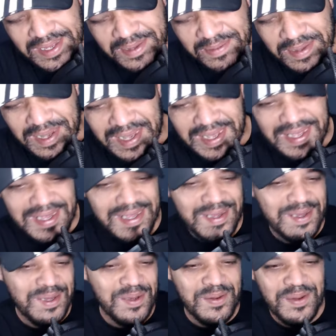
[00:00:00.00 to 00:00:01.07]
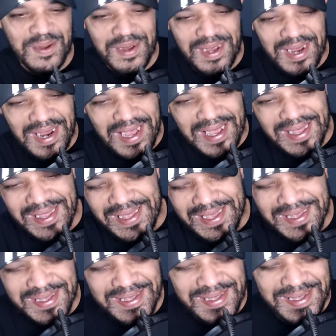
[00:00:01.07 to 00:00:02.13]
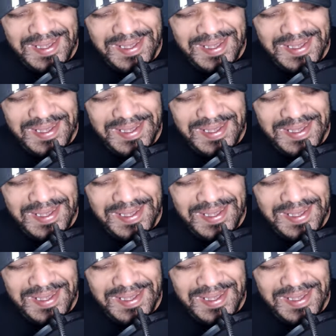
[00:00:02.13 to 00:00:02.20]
man. You working like this.